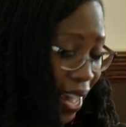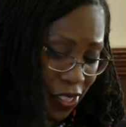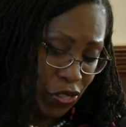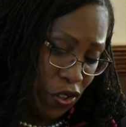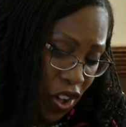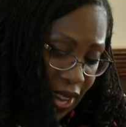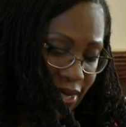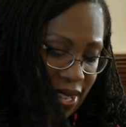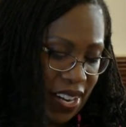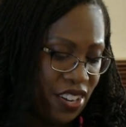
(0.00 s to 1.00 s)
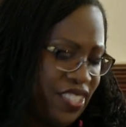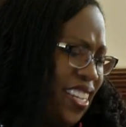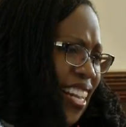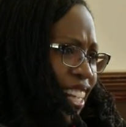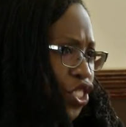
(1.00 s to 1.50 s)
I thought that our
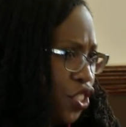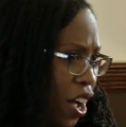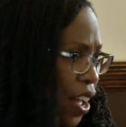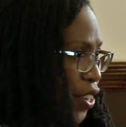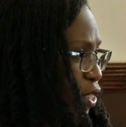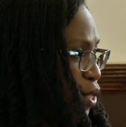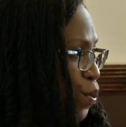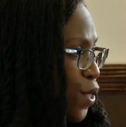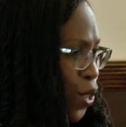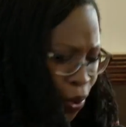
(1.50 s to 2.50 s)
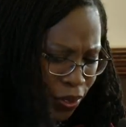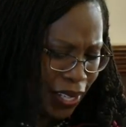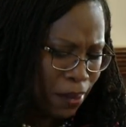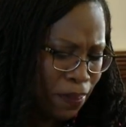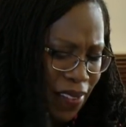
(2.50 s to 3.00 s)
teenage daughters were
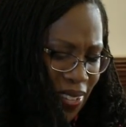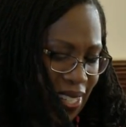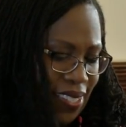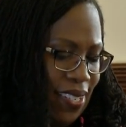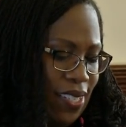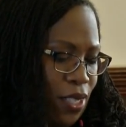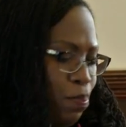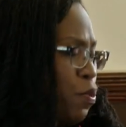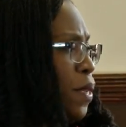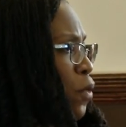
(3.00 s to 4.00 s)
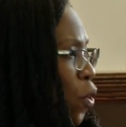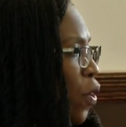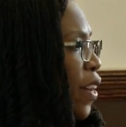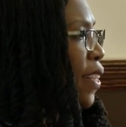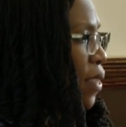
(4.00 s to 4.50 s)
totally oblivious to the Supreme
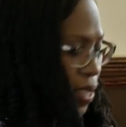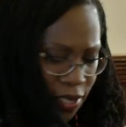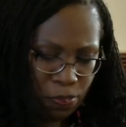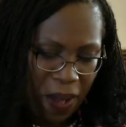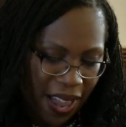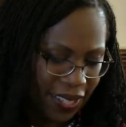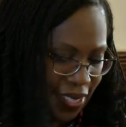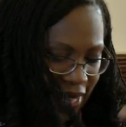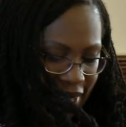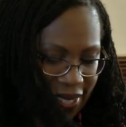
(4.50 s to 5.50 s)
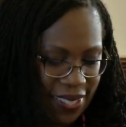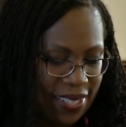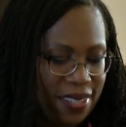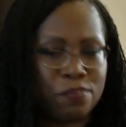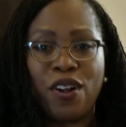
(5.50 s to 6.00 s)
Court and its politics
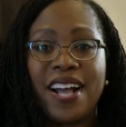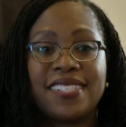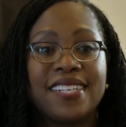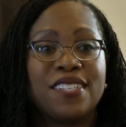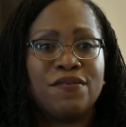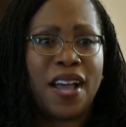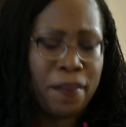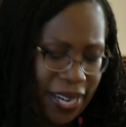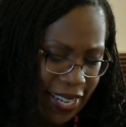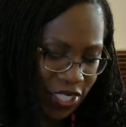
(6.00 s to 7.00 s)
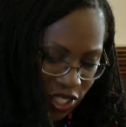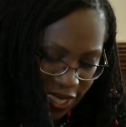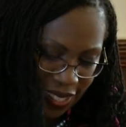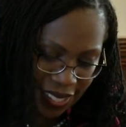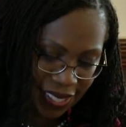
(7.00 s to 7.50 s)
and the process of nominating
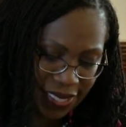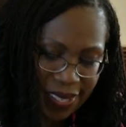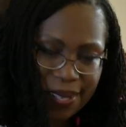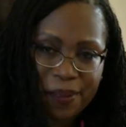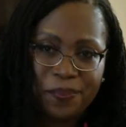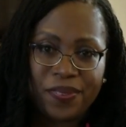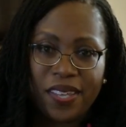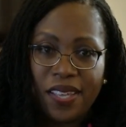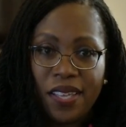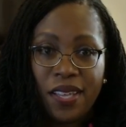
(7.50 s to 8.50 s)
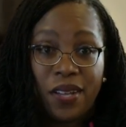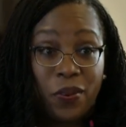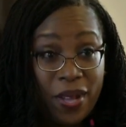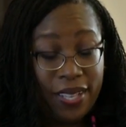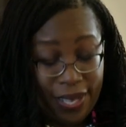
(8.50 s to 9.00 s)
justices.
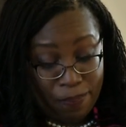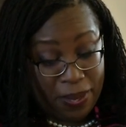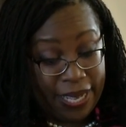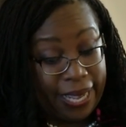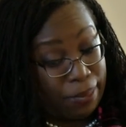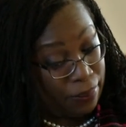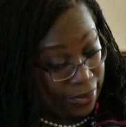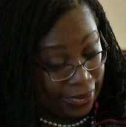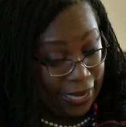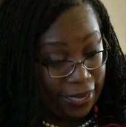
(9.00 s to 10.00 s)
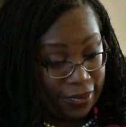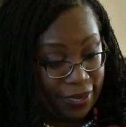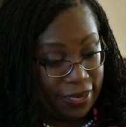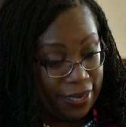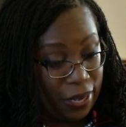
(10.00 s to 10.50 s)
Well, it became clear
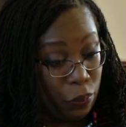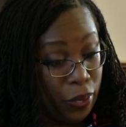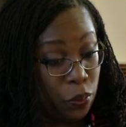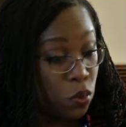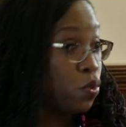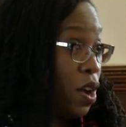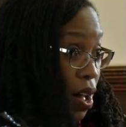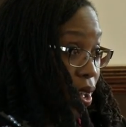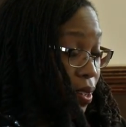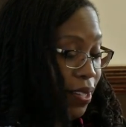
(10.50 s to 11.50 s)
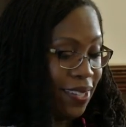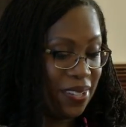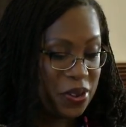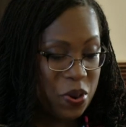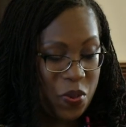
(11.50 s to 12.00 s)
that we were wrong
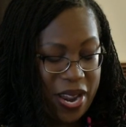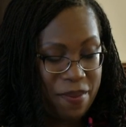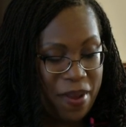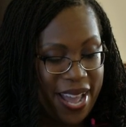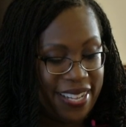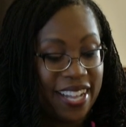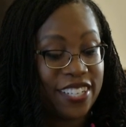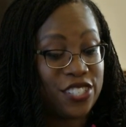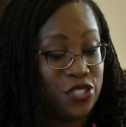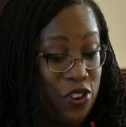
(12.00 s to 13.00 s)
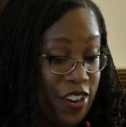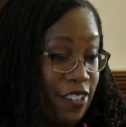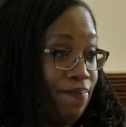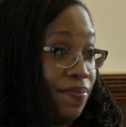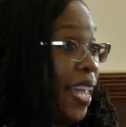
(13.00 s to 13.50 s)
when my youngest
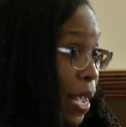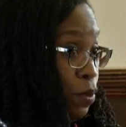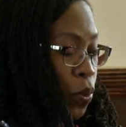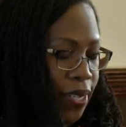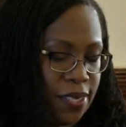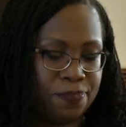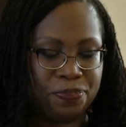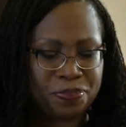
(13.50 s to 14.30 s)
daughter came to us,